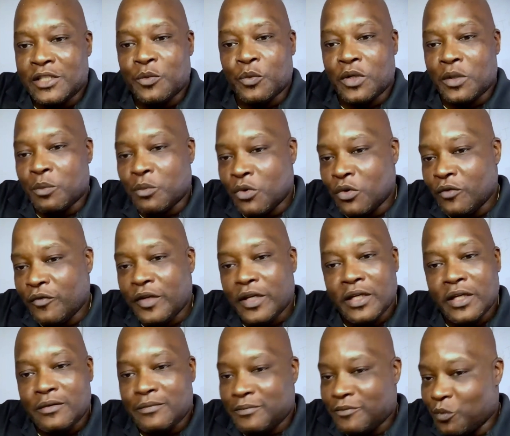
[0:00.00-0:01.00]
When the
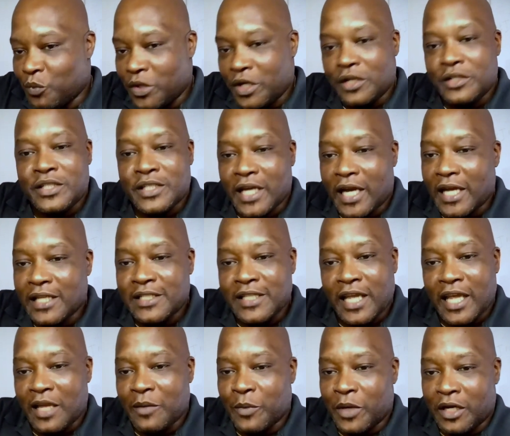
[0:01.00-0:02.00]
movie Weird Science
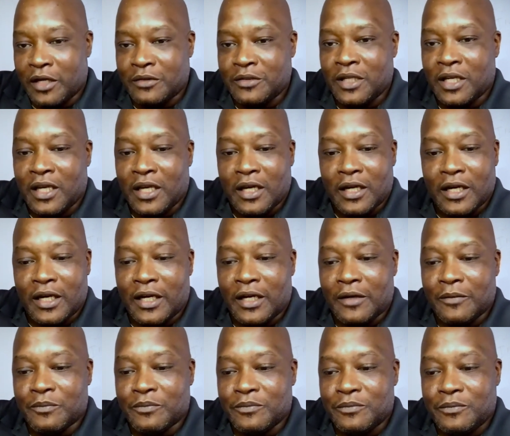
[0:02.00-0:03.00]
came out,
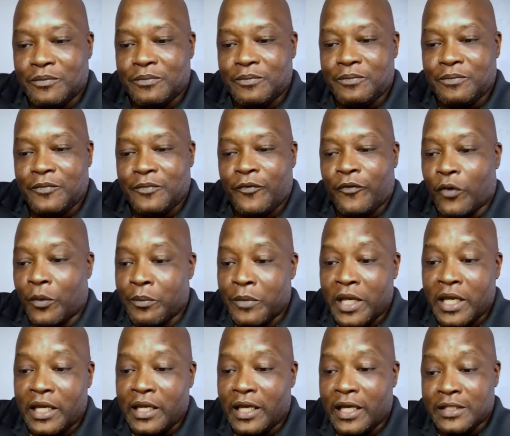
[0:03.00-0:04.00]
um, for
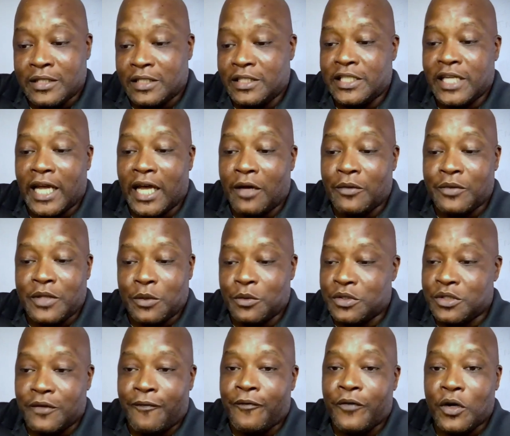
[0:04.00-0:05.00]
me as a child, that was
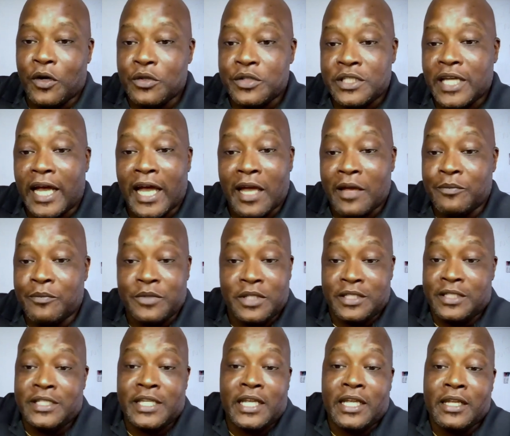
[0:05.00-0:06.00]
the first time to
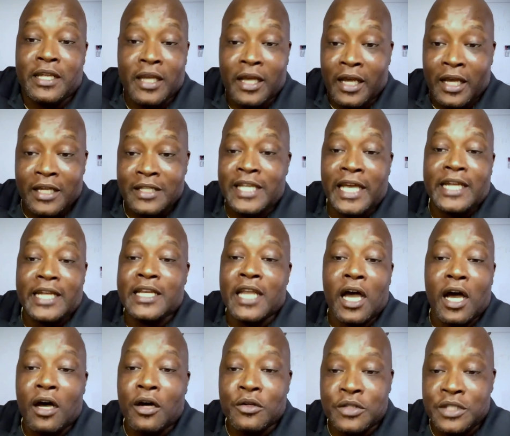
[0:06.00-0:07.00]
see
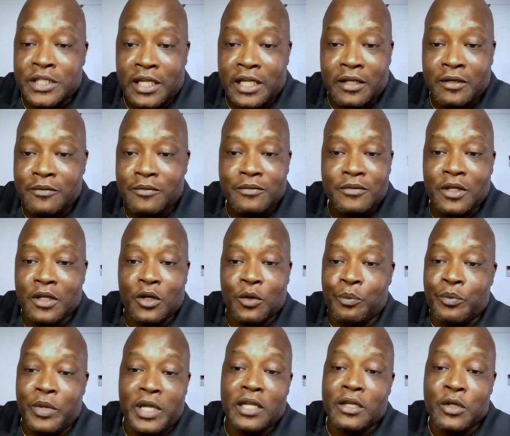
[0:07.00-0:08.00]
technology, you know,
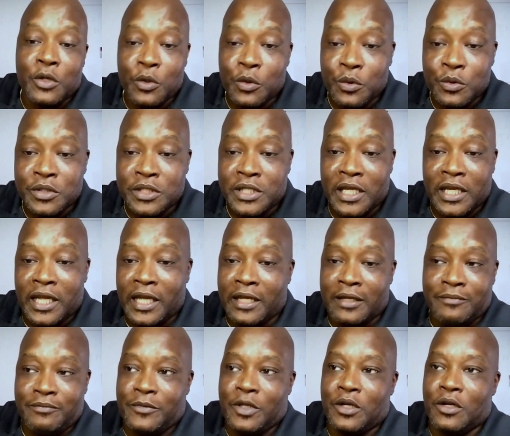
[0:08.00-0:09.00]
being used in a,
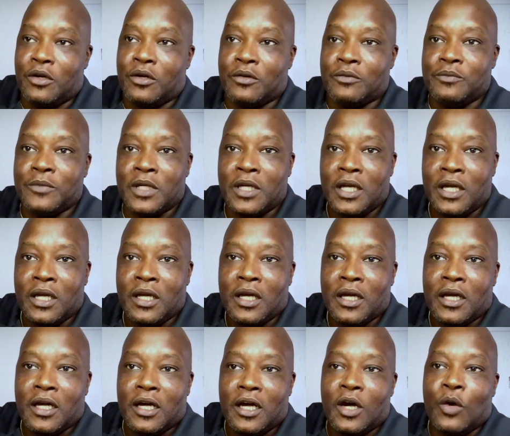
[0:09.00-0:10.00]
you know,
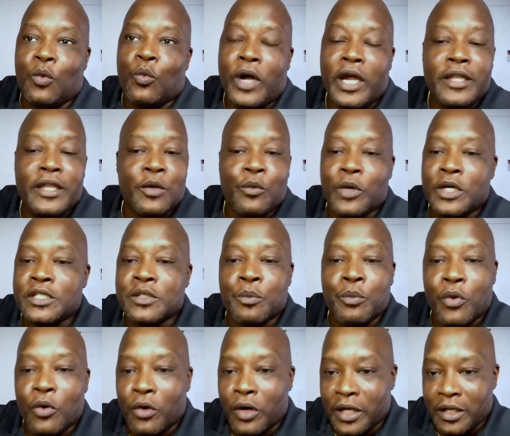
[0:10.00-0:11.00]
a way that wasn't
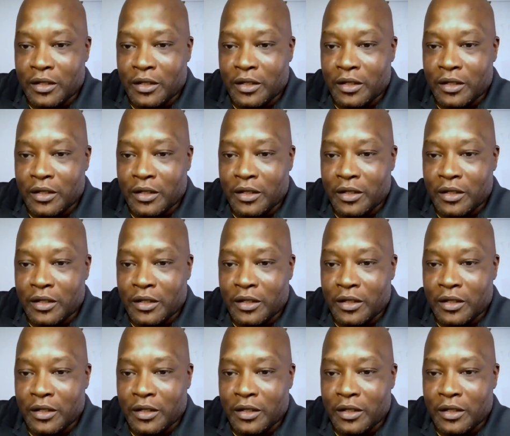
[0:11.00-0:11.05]
boring,